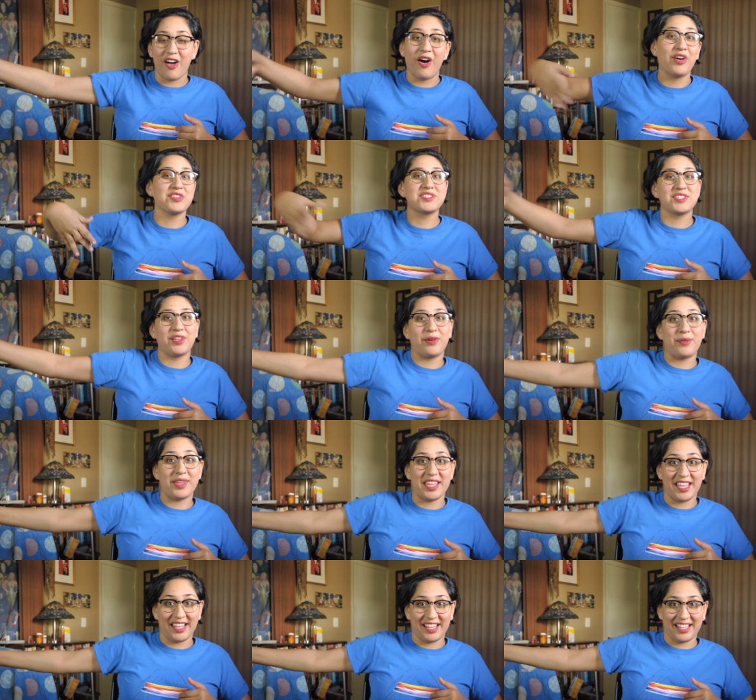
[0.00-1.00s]
also
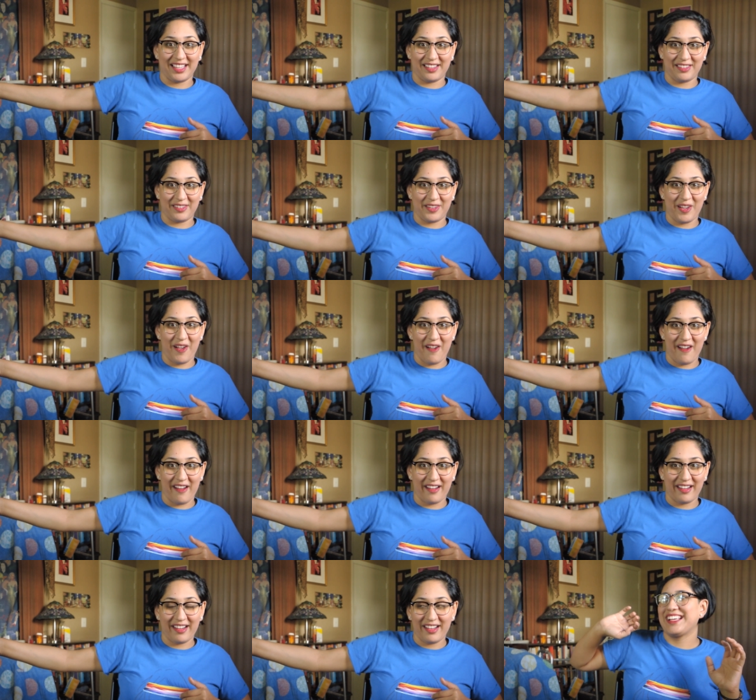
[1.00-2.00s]
eating in her
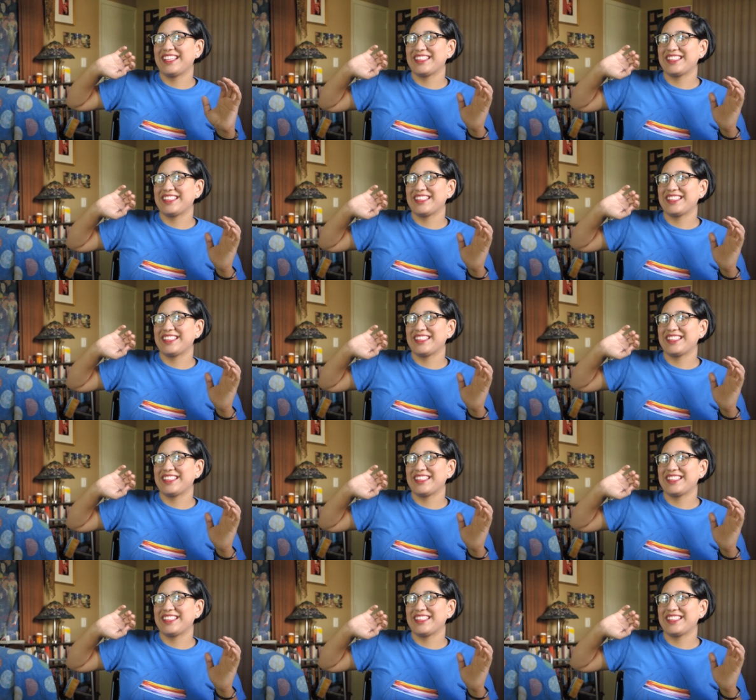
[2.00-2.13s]
car